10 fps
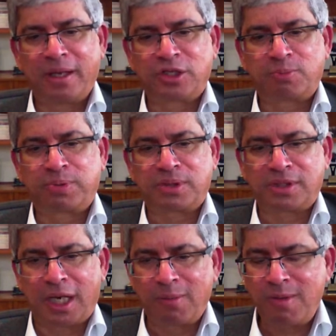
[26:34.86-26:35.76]
it's
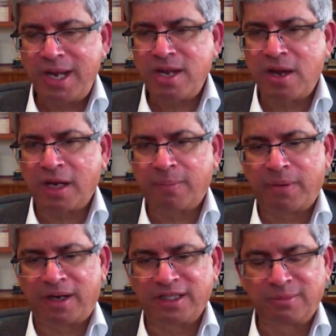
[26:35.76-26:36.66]
probably not
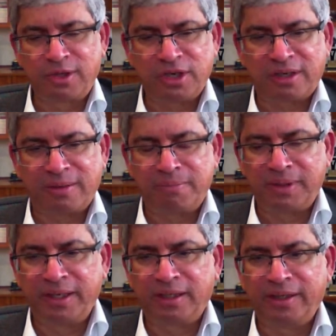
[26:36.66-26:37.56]
possible to
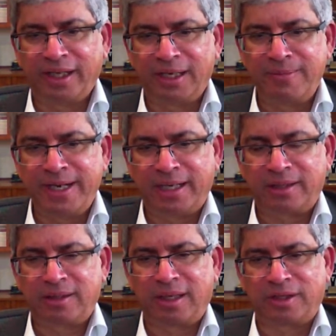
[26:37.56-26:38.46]
completely eliminate
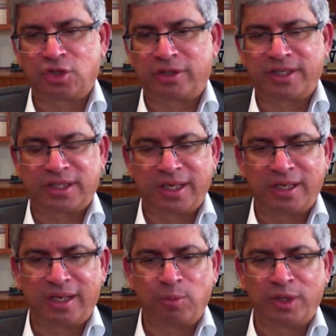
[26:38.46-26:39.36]
stress
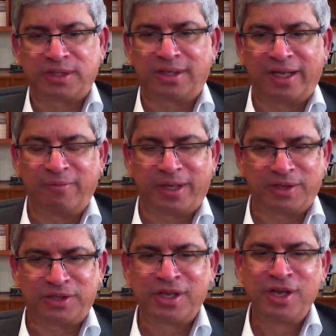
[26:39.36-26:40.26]
in one's life,
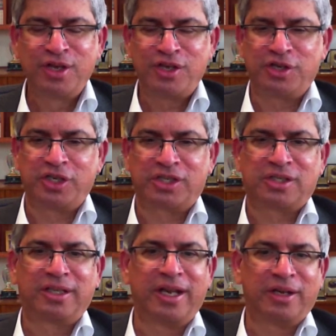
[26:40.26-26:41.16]
because you're
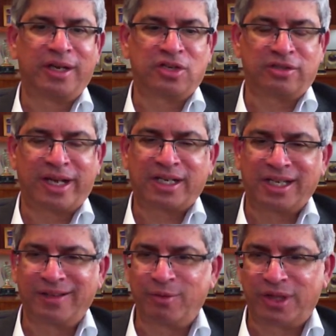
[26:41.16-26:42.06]
just
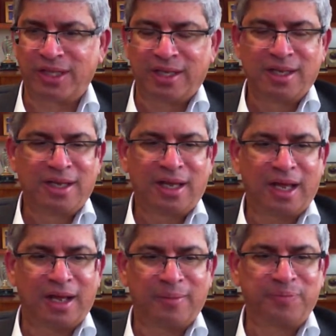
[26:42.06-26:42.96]
interacting with
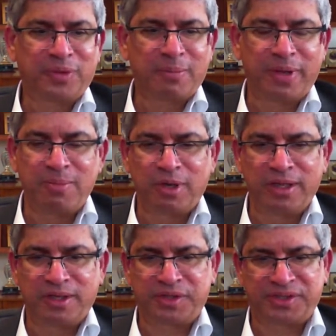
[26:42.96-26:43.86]
people
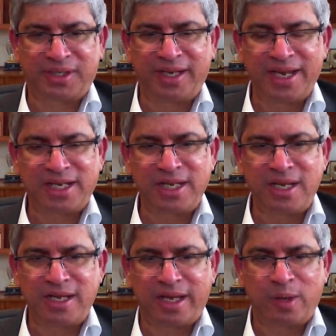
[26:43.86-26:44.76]
in the
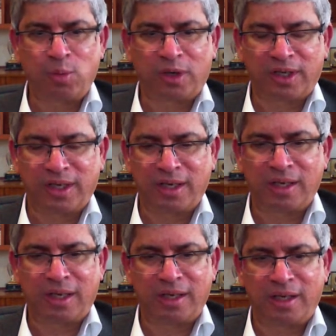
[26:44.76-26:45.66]
society and
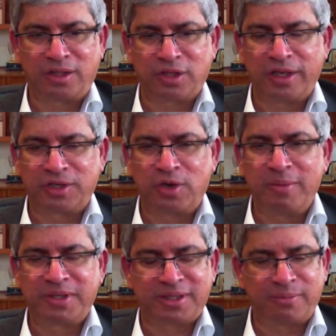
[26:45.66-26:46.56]
working, and so there's going
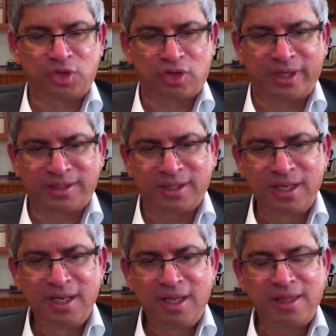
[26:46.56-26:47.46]
to be some stress
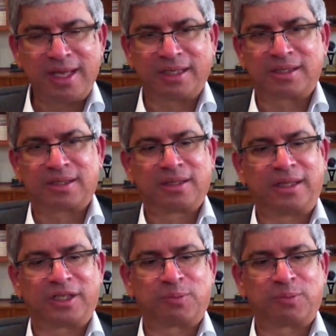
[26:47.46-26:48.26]
that's